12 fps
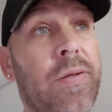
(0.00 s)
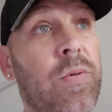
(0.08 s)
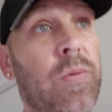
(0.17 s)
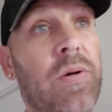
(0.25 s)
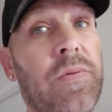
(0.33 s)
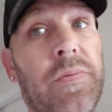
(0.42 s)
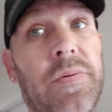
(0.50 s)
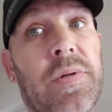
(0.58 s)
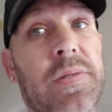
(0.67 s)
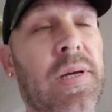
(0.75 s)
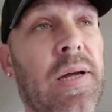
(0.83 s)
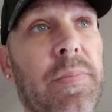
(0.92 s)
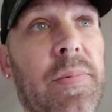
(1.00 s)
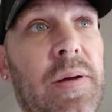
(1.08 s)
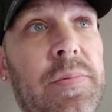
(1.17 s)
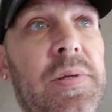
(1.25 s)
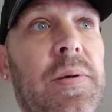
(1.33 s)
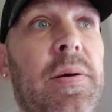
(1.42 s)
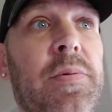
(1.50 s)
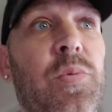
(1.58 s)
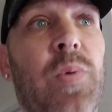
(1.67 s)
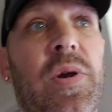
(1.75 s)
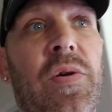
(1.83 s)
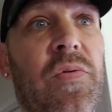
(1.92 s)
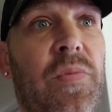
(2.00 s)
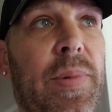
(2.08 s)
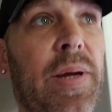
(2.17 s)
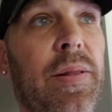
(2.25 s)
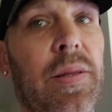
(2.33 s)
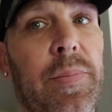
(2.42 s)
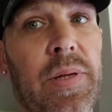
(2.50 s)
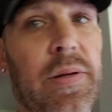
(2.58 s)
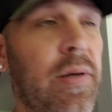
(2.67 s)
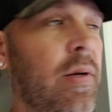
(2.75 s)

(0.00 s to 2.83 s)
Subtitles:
at 12 because I was way over my limit.